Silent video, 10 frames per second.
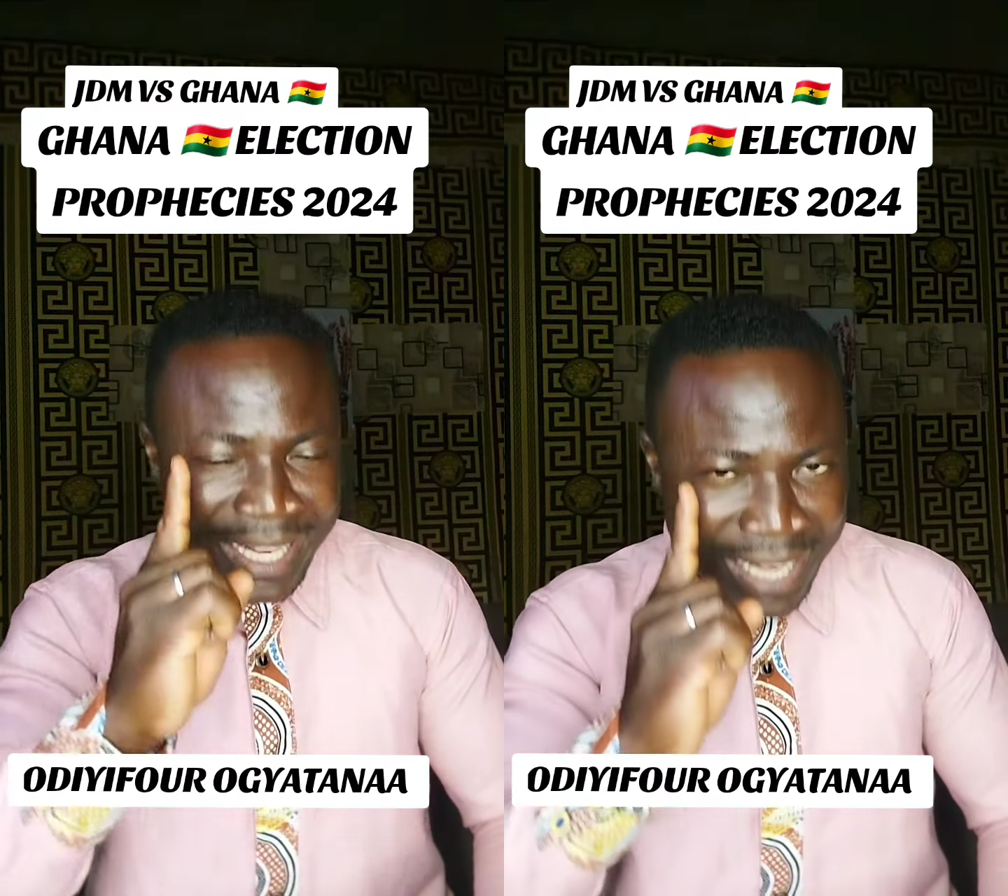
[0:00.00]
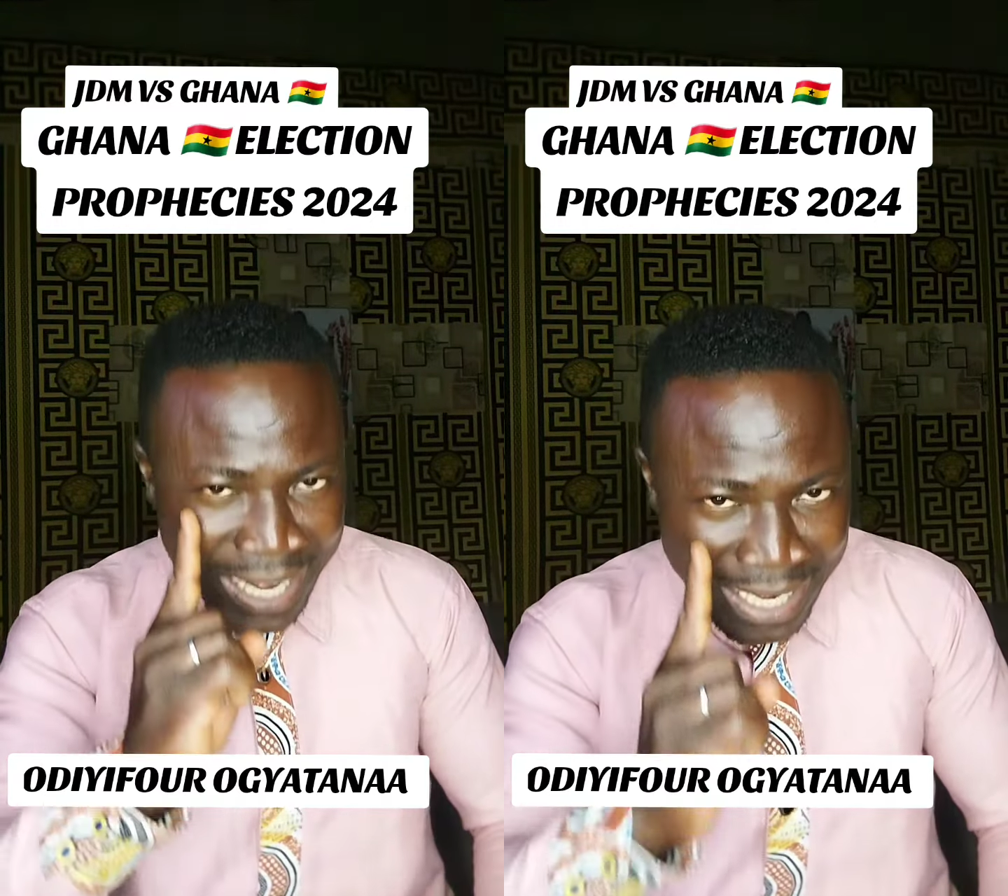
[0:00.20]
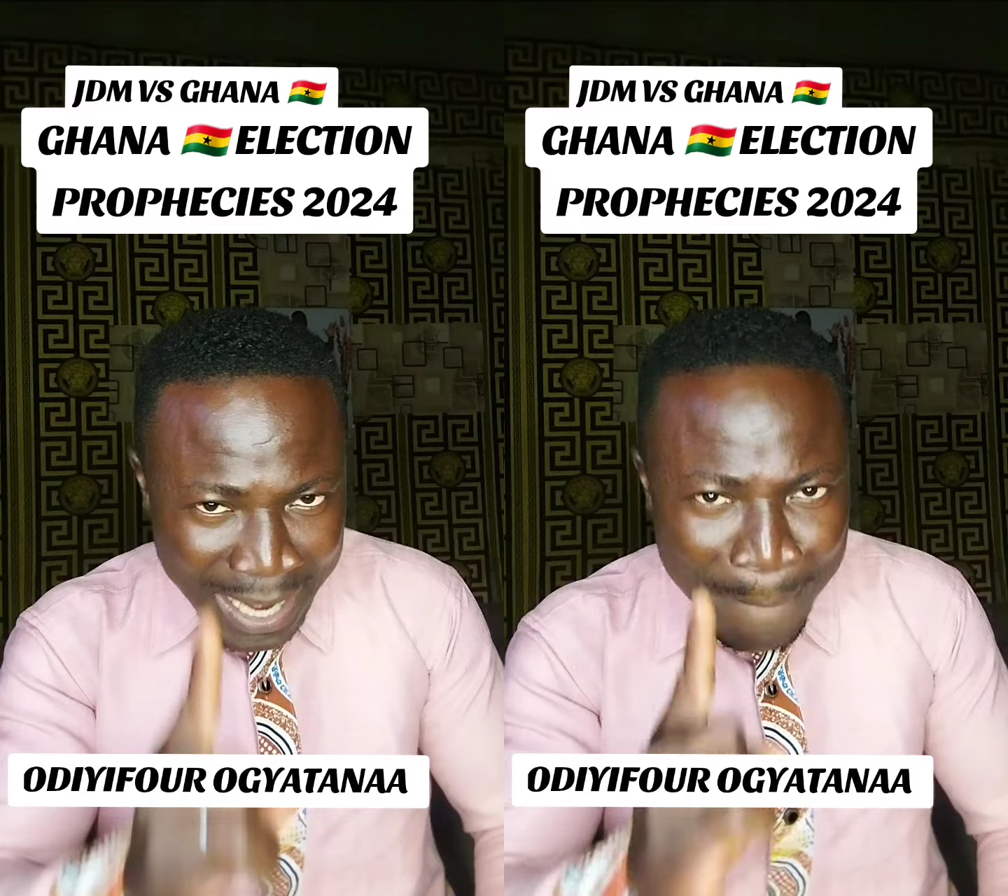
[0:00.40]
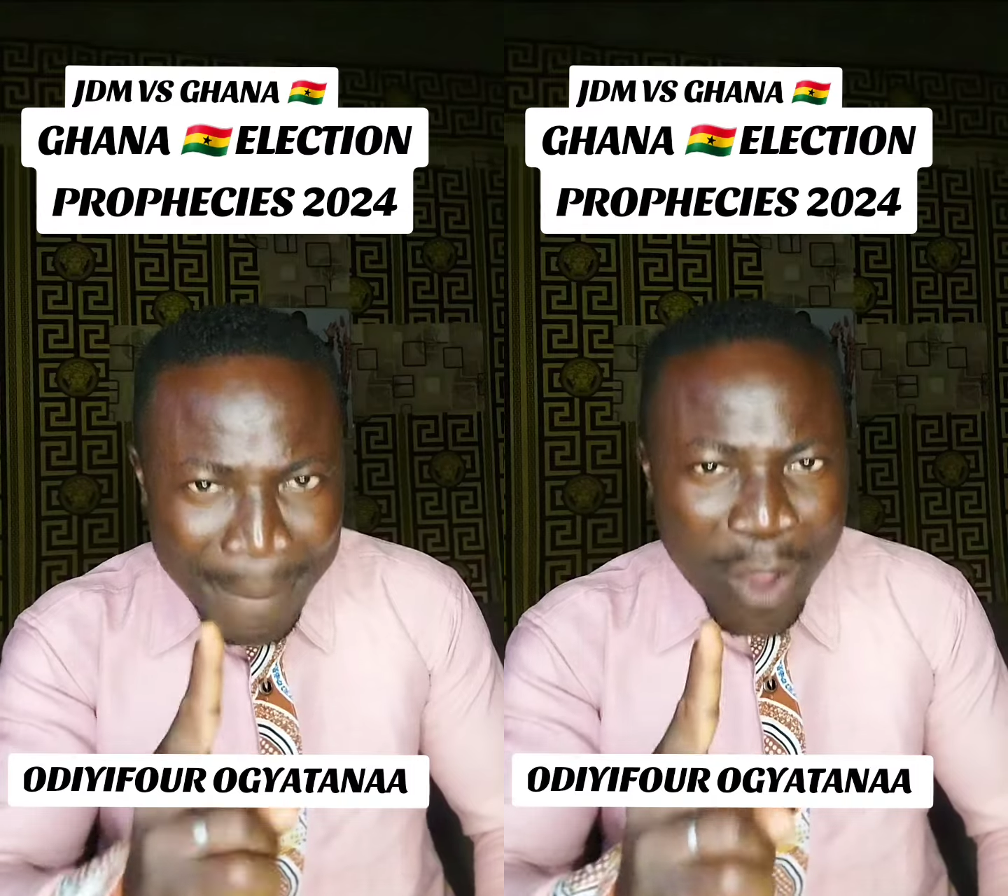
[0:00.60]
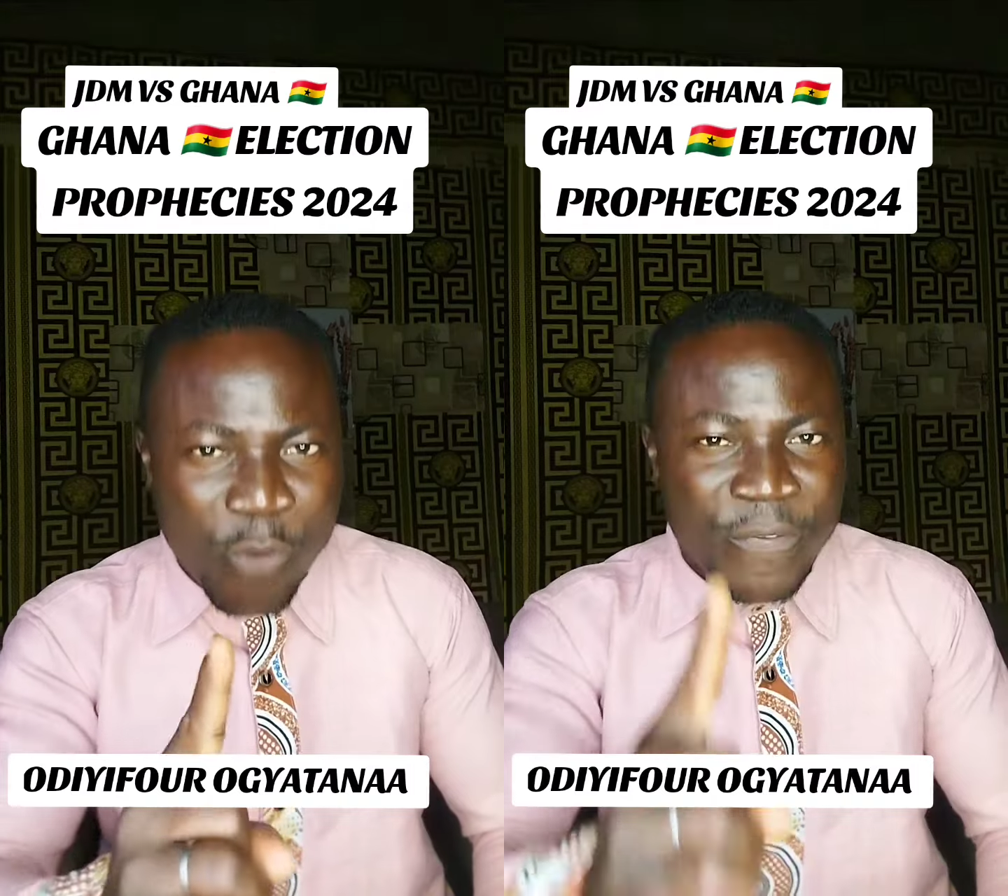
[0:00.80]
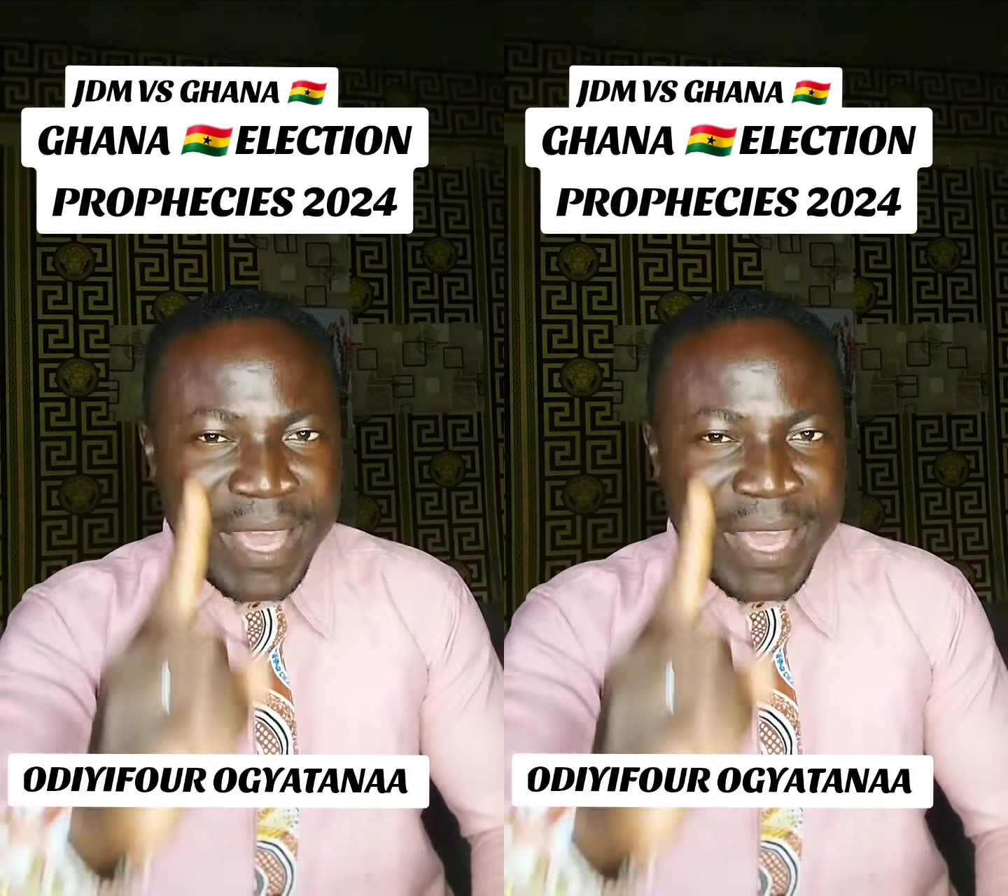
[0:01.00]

the number of